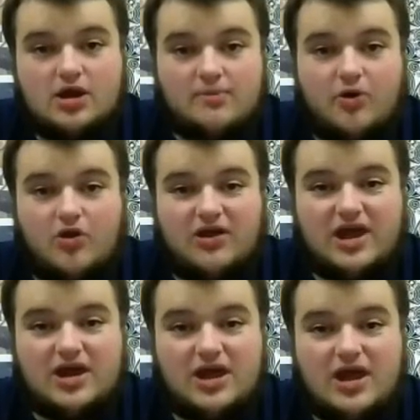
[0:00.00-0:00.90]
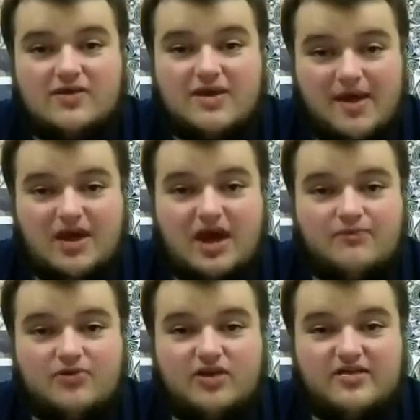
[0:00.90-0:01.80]
Napoleon, they make
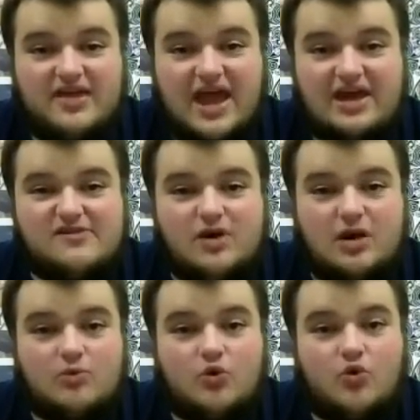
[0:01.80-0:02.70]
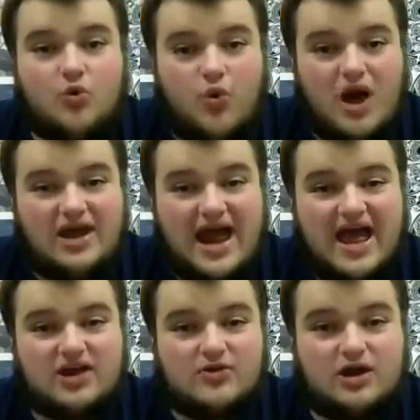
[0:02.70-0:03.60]
up for this, and cannons become quite
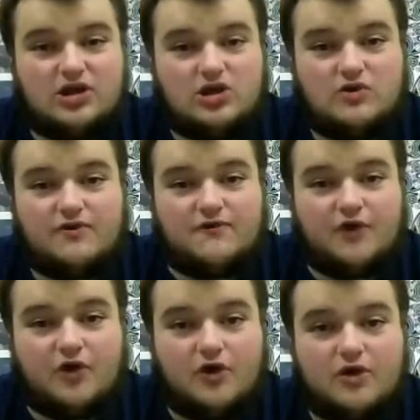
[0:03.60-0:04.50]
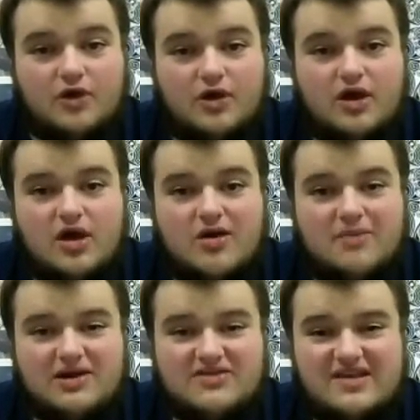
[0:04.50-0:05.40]
accurate and useful.
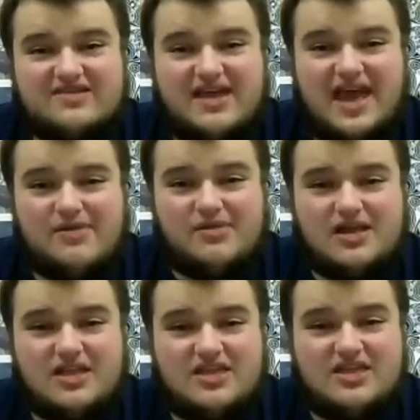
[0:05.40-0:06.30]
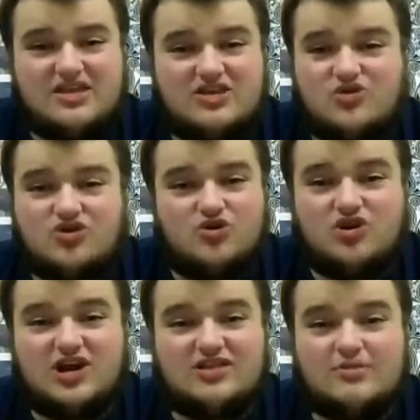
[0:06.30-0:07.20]
But in this game, you
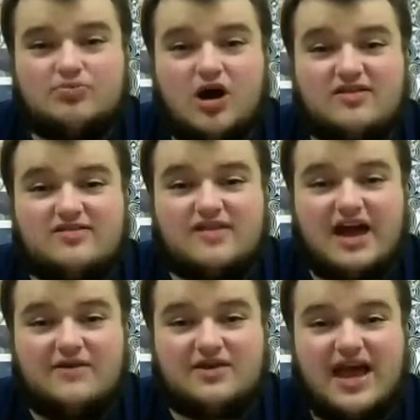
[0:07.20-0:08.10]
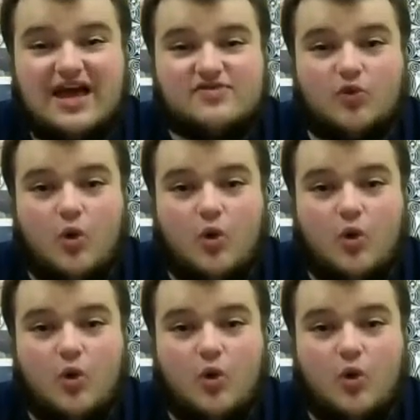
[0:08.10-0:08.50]
couldn't hit the broadside of a castle